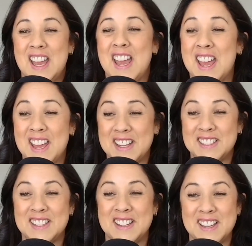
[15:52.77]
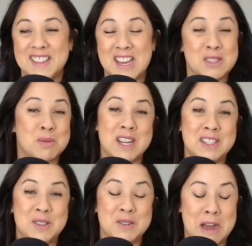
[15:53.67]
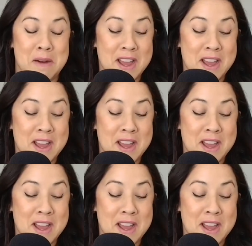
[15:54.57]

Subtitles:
And that's what I do now.